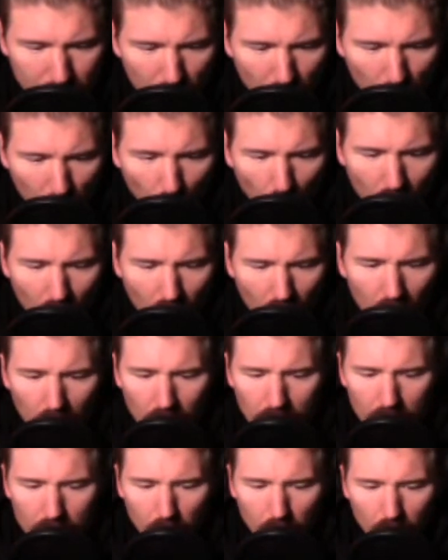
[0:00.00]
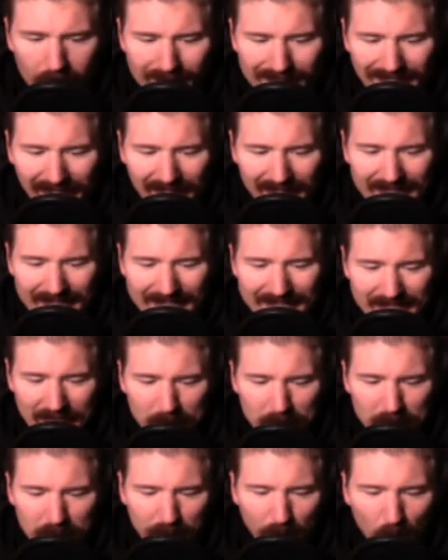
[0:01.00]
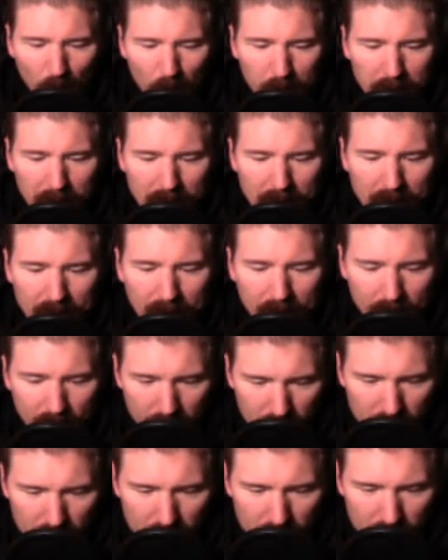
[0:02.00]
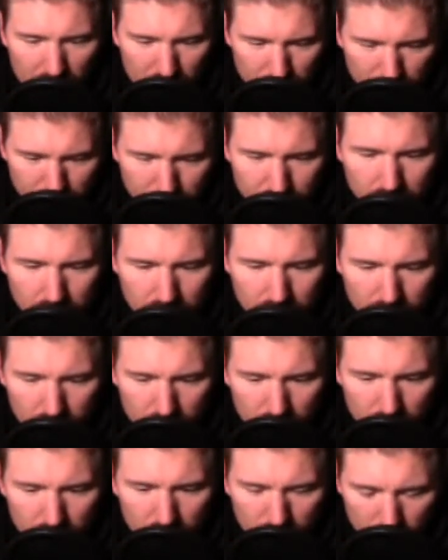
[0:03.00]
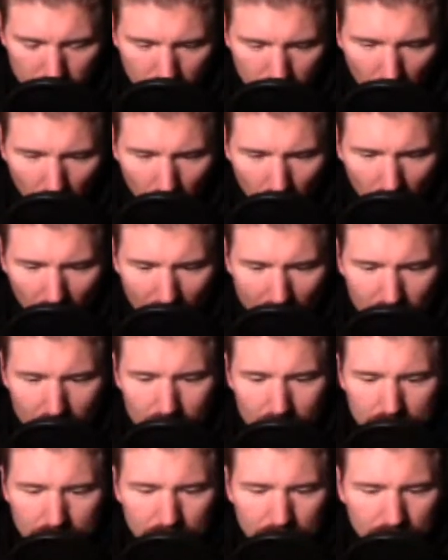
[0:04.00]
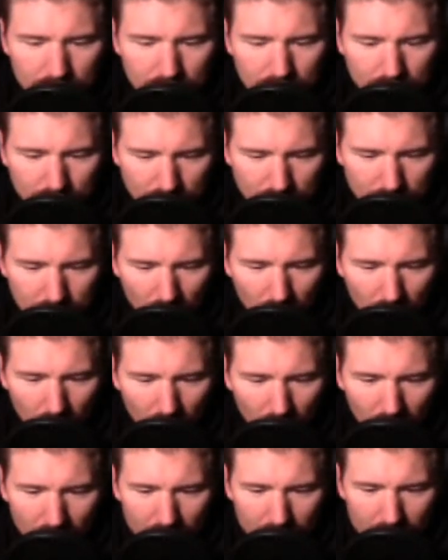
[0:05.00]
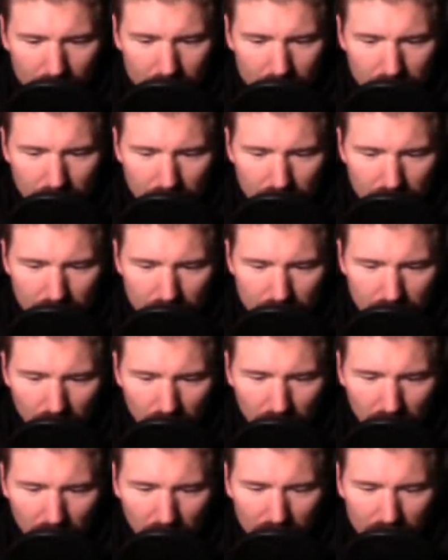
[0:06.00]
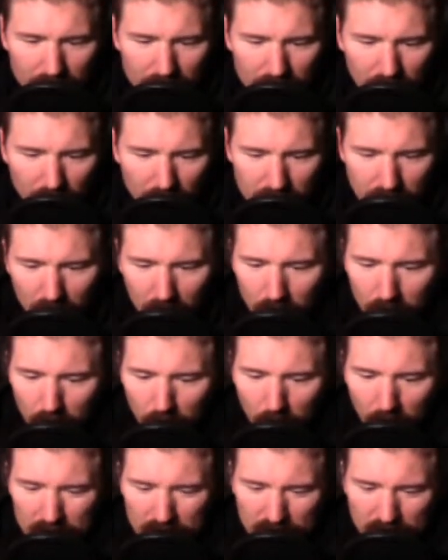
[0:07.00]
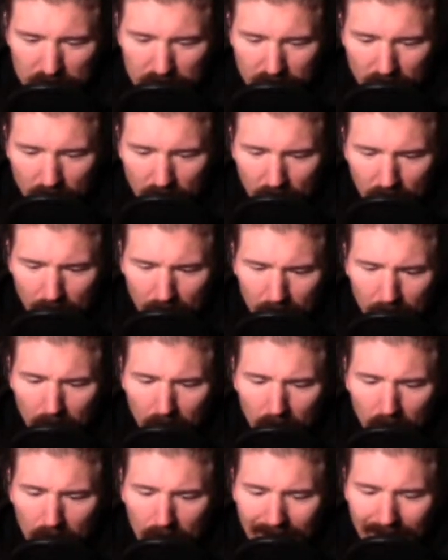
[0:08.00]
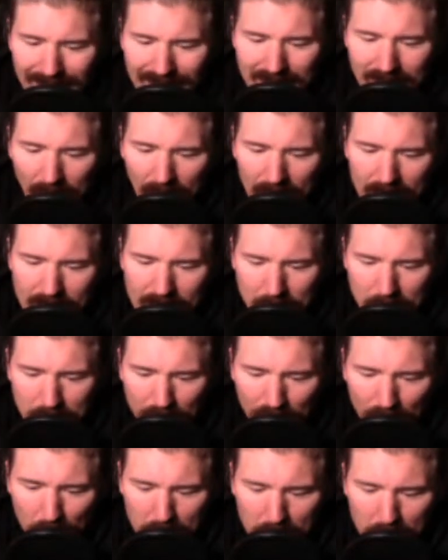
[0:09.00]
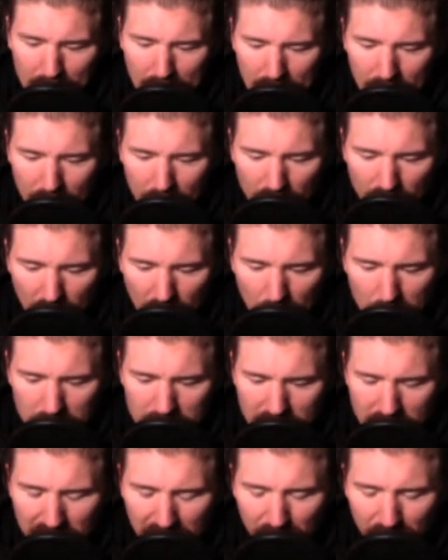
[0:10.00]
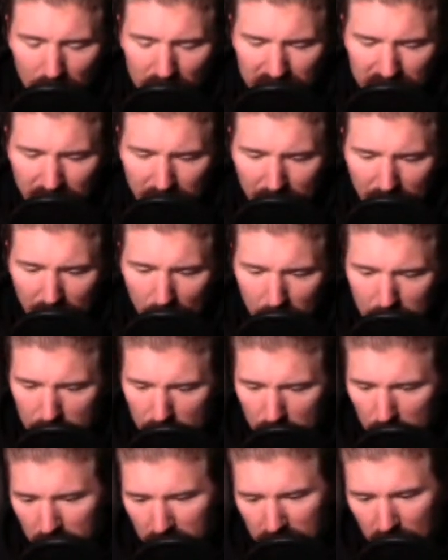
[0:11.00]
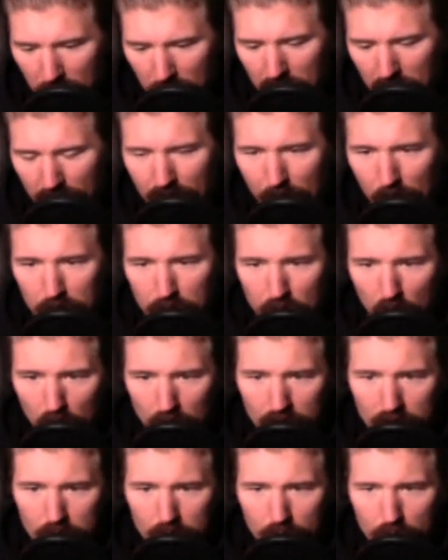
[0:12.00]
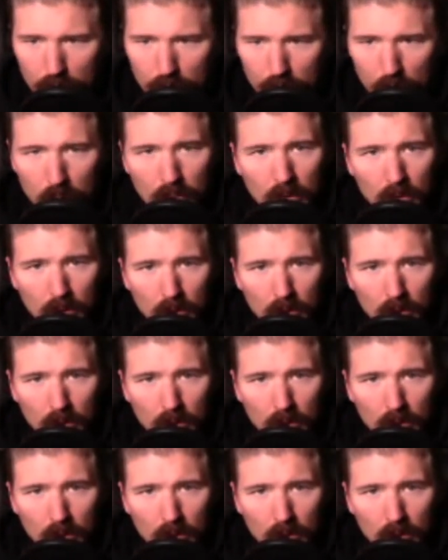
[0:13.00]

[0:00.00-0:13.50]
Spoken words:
What are your diet tips for beginners? All right. This is so fun. These are always loaded questions. Diet tips for beginners. I would say the first thing that I would do with somebody, if they were totally new